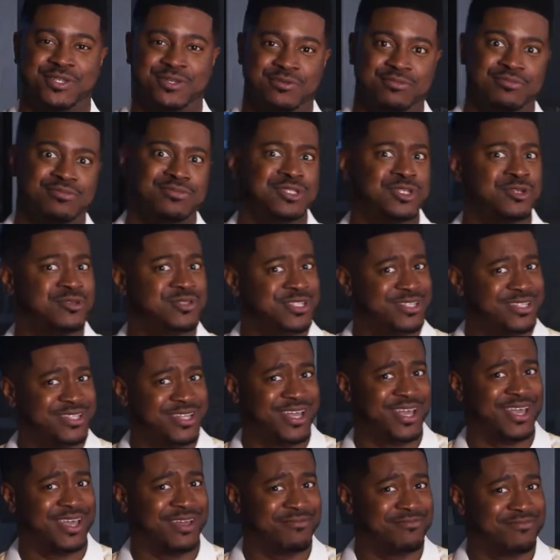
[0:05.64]
you. So
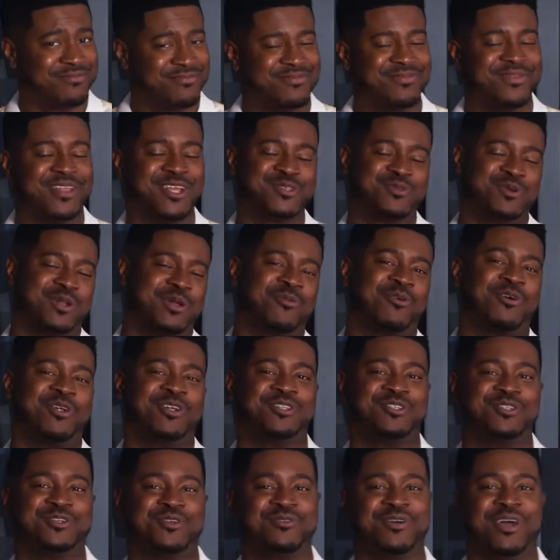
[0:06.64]
today, that's what I'm
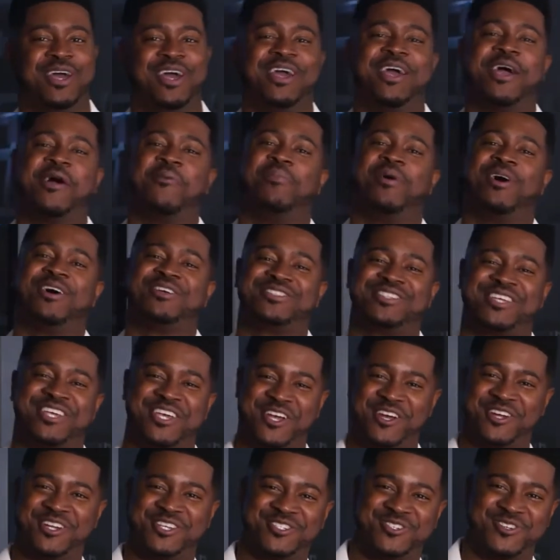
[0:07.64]
going to do at Boss
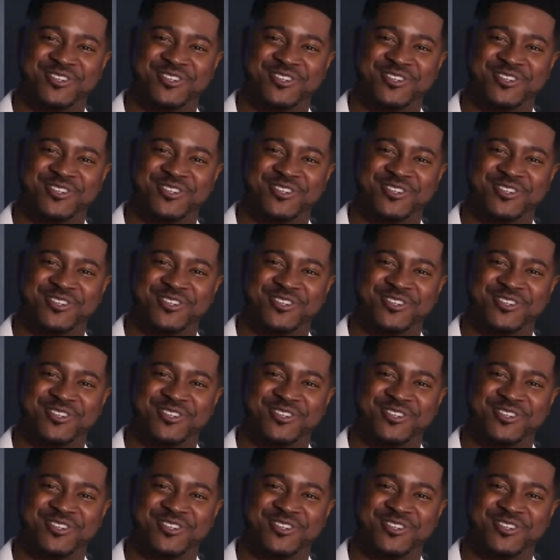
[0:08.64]
Security